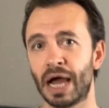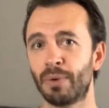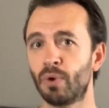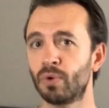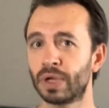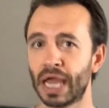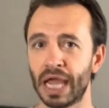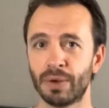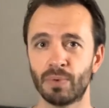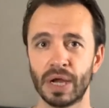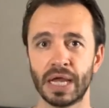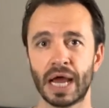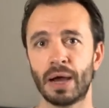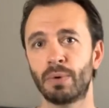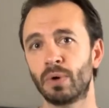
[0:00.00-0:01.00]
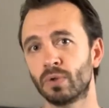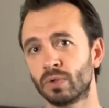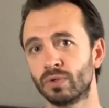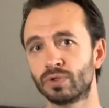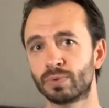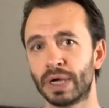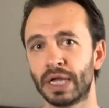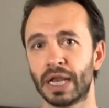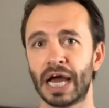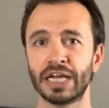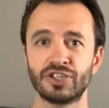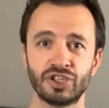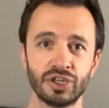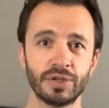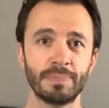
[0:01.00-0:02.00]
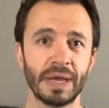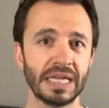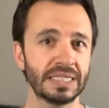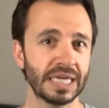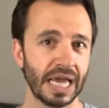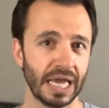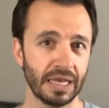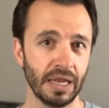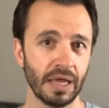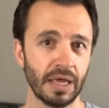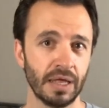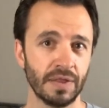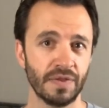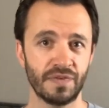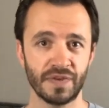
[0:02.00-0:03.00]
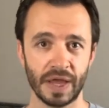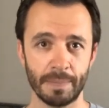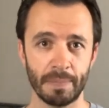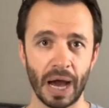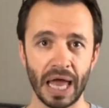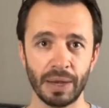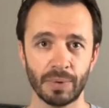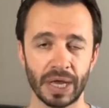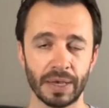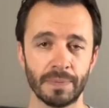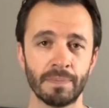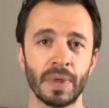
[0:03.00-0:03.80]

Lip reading: I won't gain weight, I won't lose weight, I should maintain the same body weight.